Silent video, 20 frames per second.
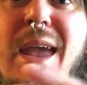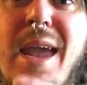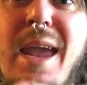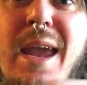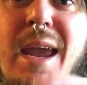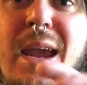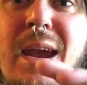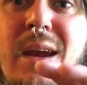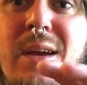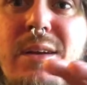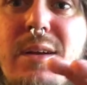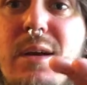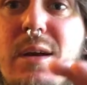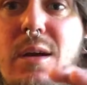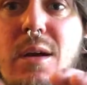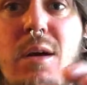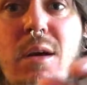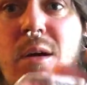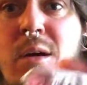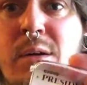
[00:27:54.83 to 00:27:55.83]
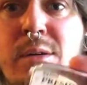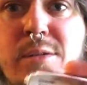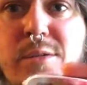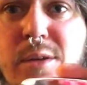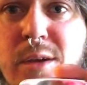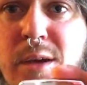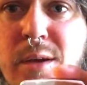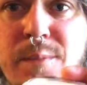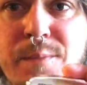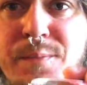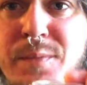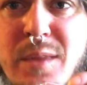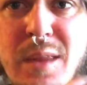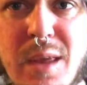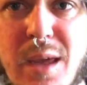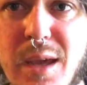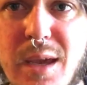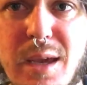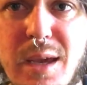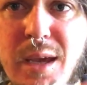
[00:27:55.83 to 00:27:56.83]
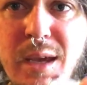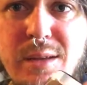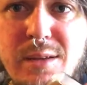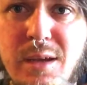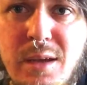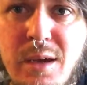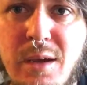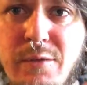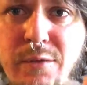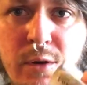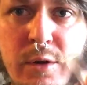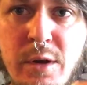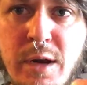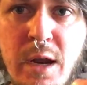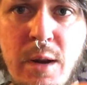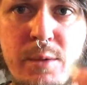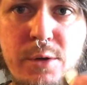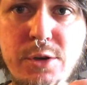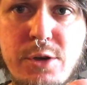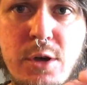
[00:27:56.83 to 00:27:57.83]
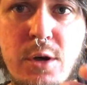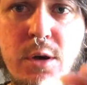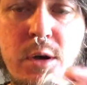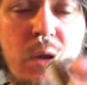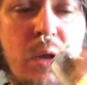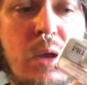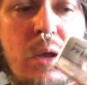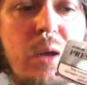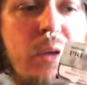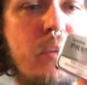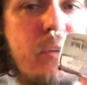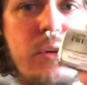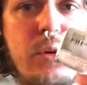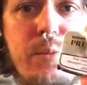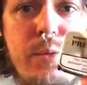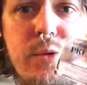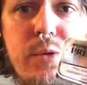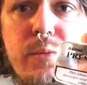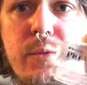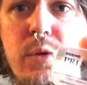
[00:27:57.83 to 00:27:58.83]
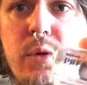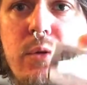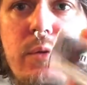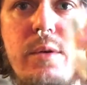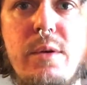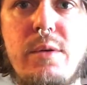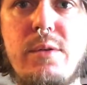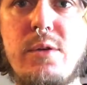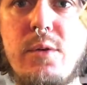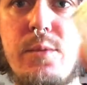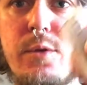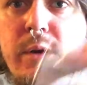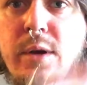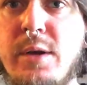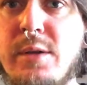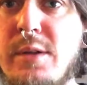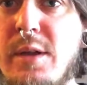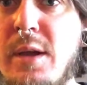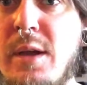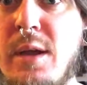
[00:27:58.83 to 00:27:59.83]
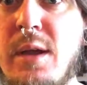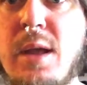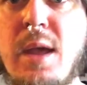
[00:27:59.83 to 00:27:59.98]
And honestly, easy if you're an amateur. Super smooth, super easy,